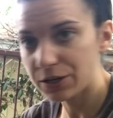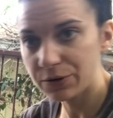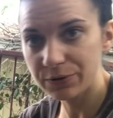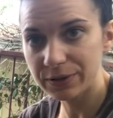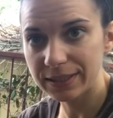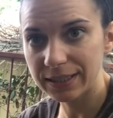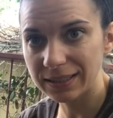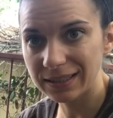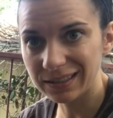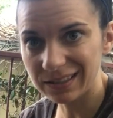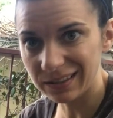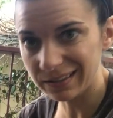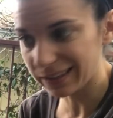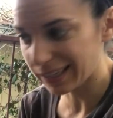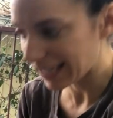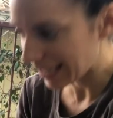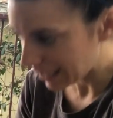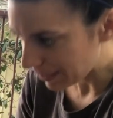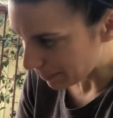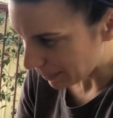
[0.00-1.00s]
use this little
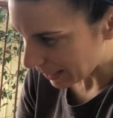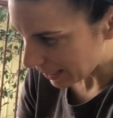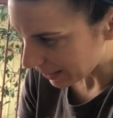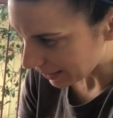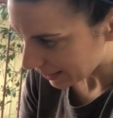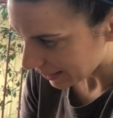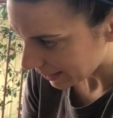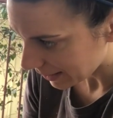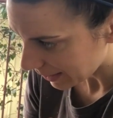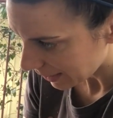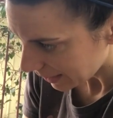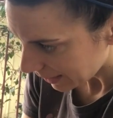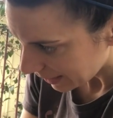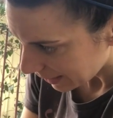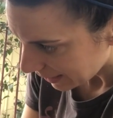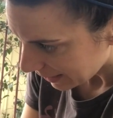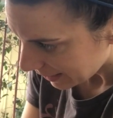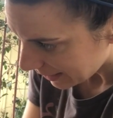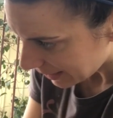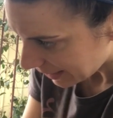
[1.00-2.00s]
key piece
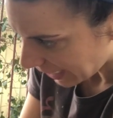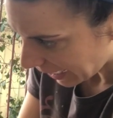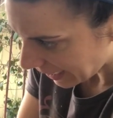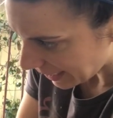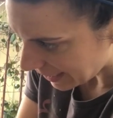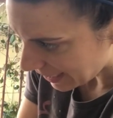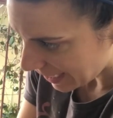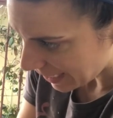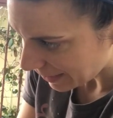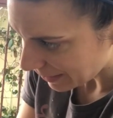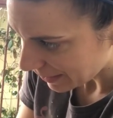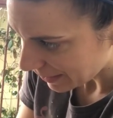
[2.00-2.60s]
to tighten it.